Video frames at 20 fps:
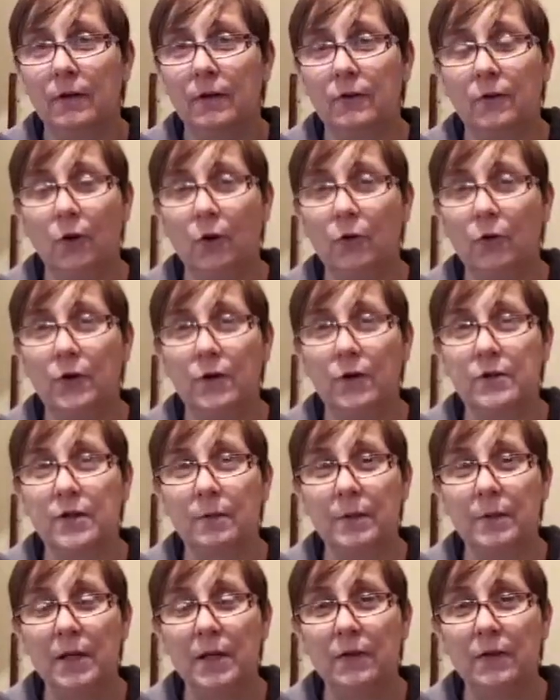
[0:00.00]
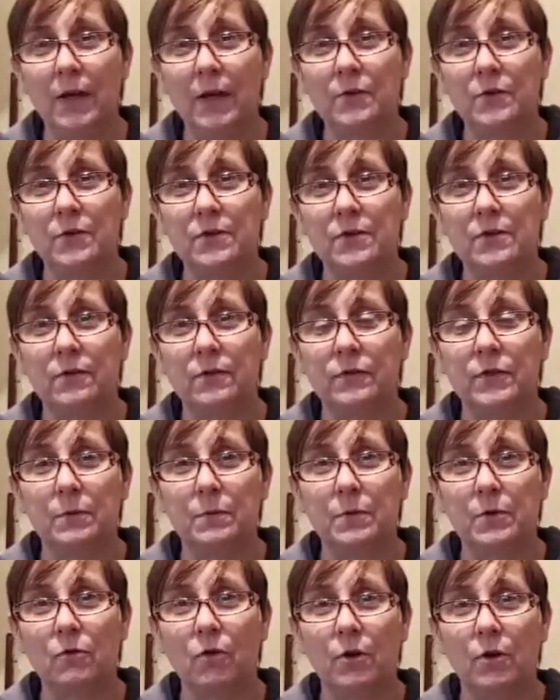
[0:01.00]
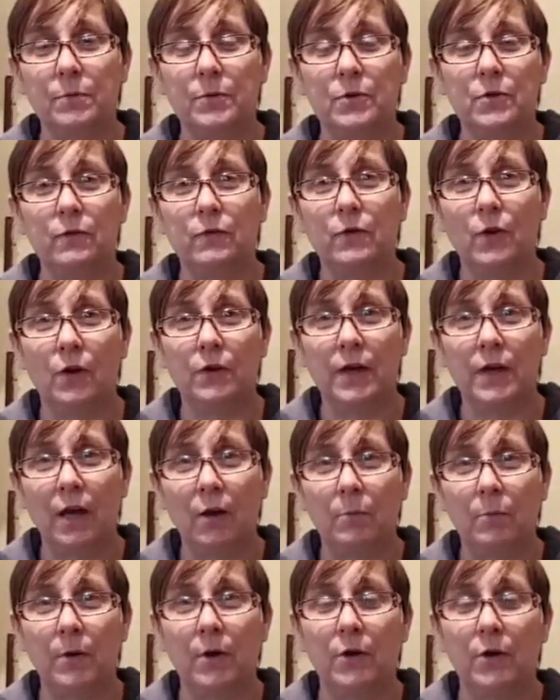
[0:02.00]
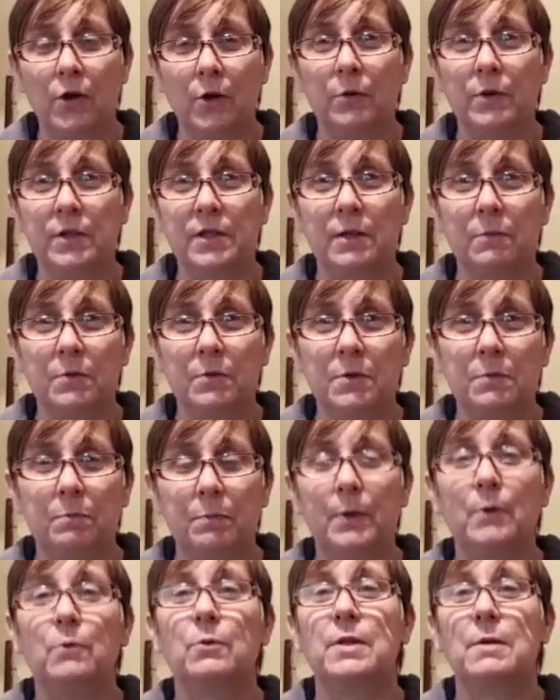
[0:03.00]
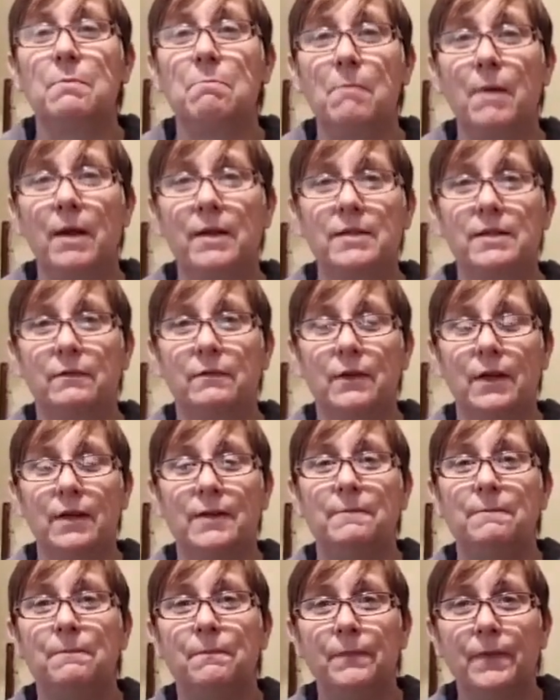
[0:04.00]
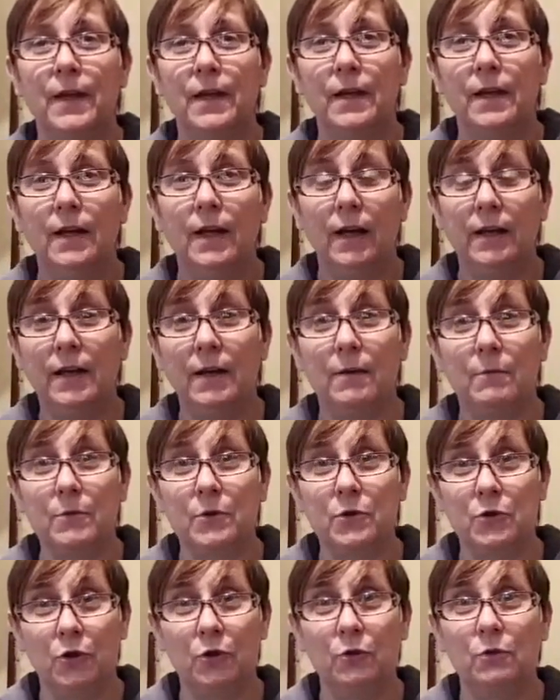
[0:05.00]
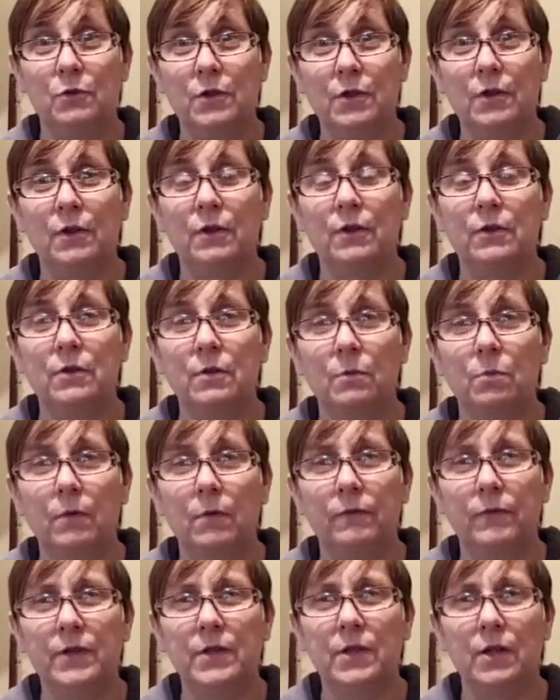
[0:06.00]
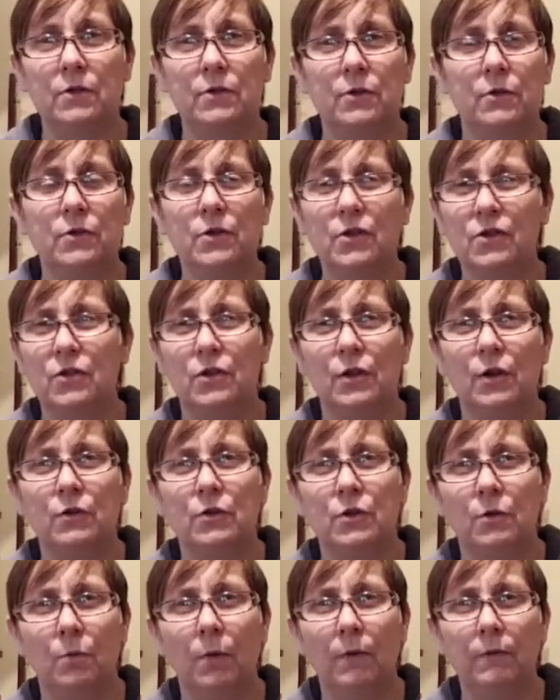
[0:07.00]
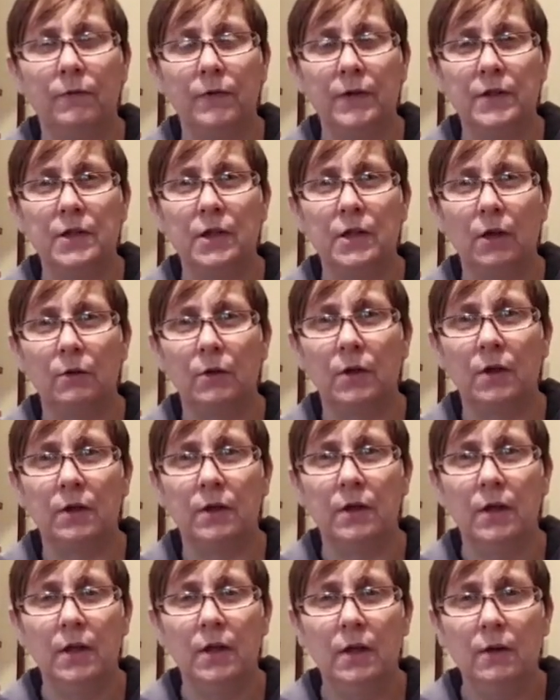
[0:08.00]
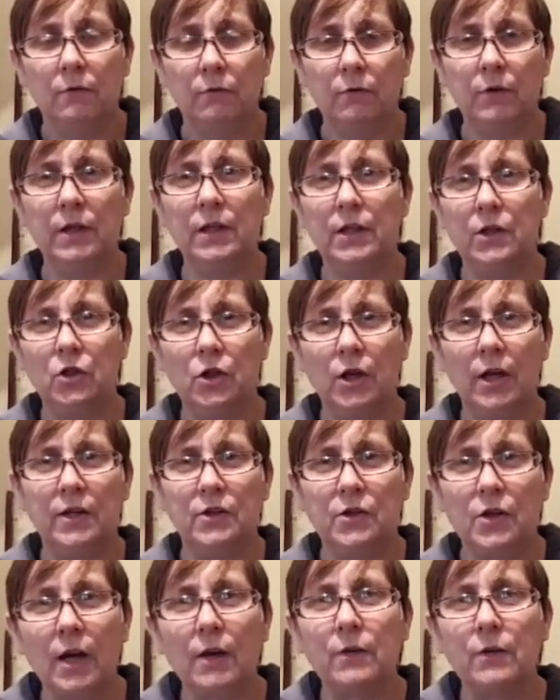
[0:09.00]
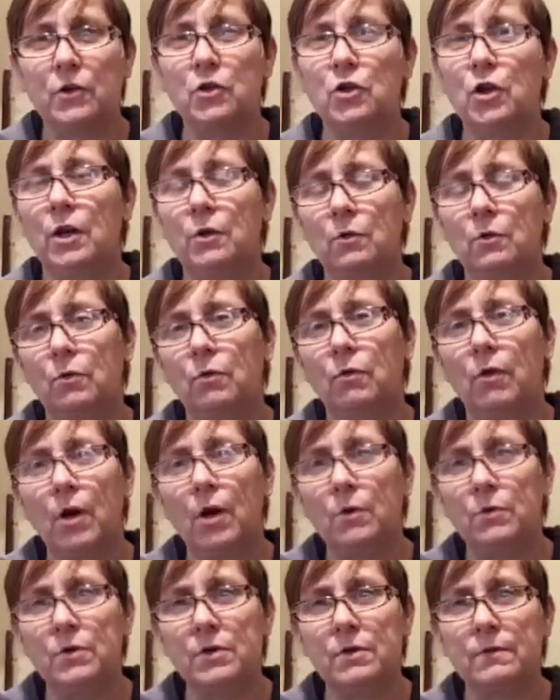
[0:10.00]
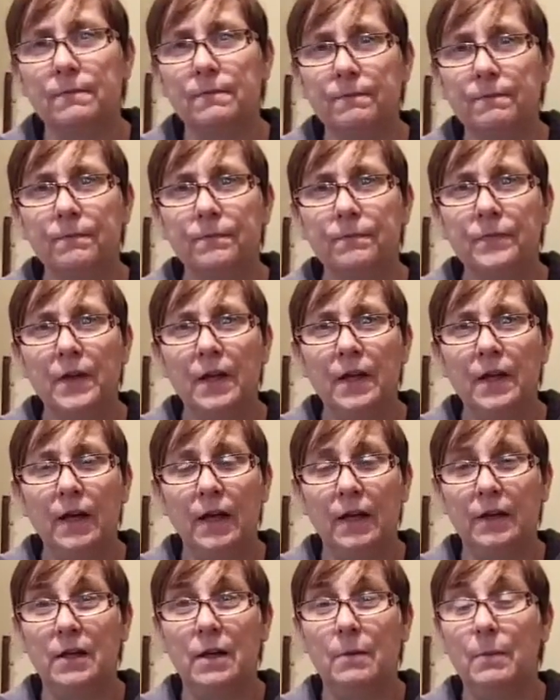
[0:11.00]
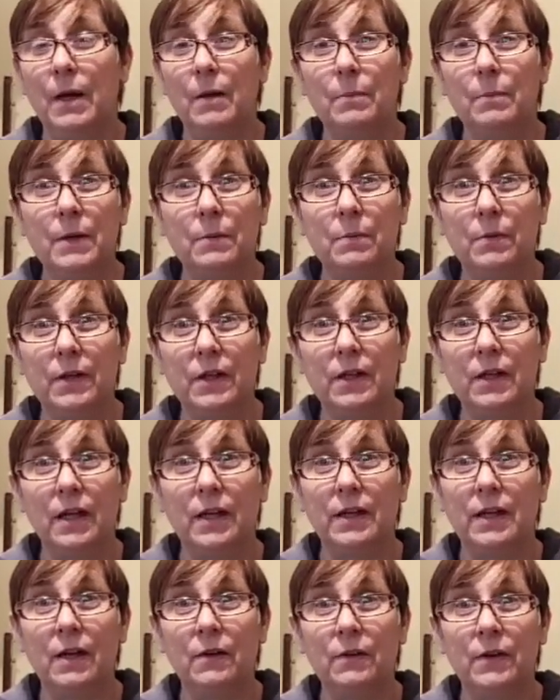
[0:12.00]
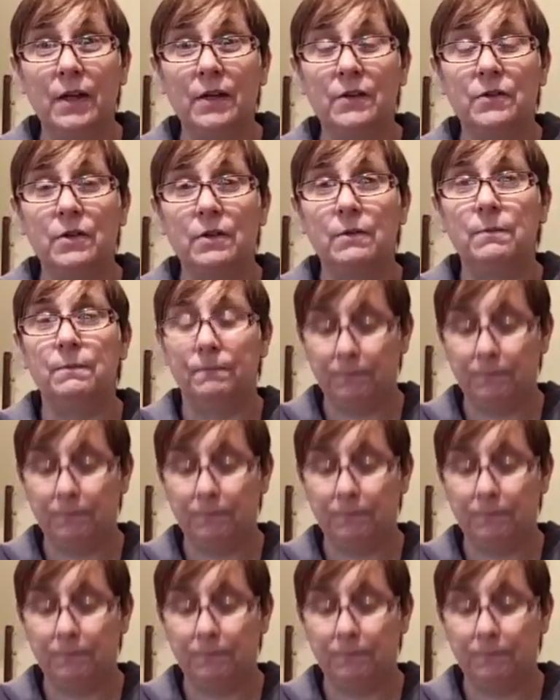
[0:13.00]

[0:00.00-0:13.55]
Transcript: God knows how many thousands of subscribers you've got now, but I noticed it was building massively. And that was due to one video. So it just shows you one video can really change how the channel grows and the amount of people that you're getting out there to.